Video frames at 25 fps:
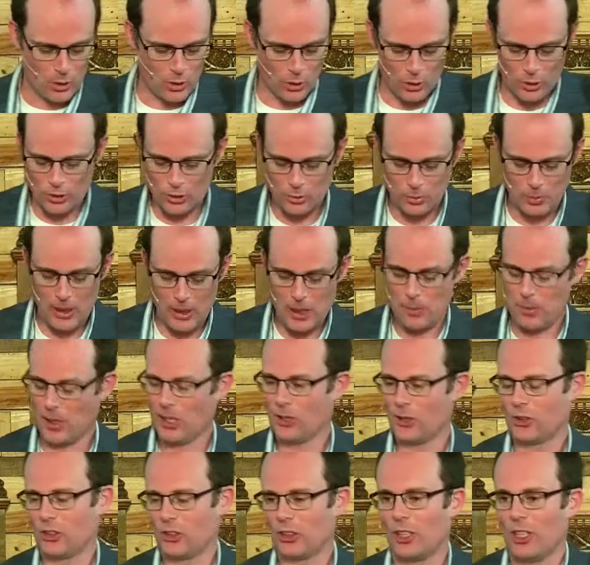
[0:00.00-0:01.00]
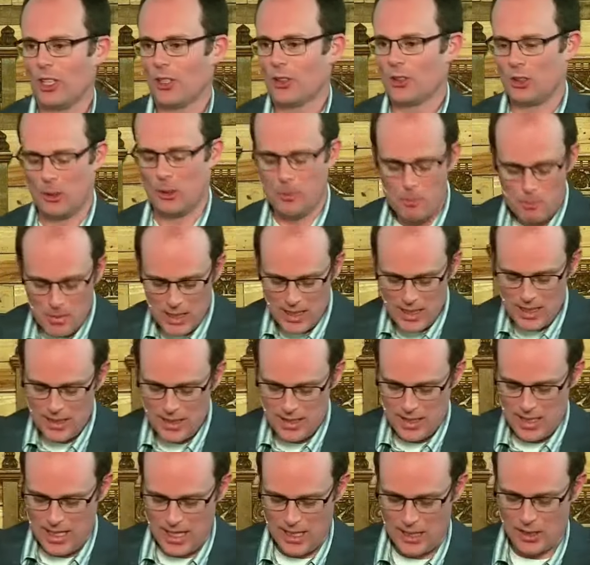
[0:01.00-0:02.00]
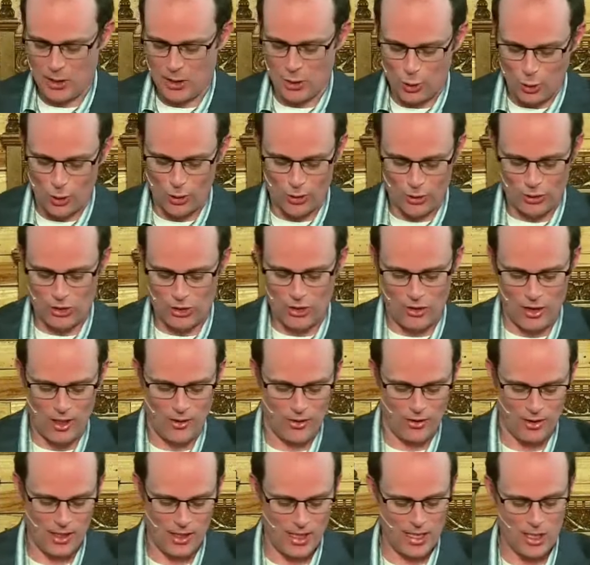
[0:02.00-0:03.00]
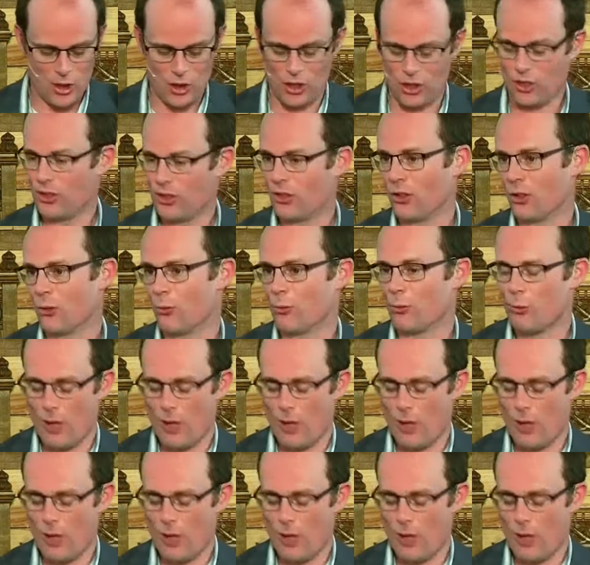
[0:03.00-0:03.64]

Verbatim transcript: God's people are to, to mediate God to the other nations,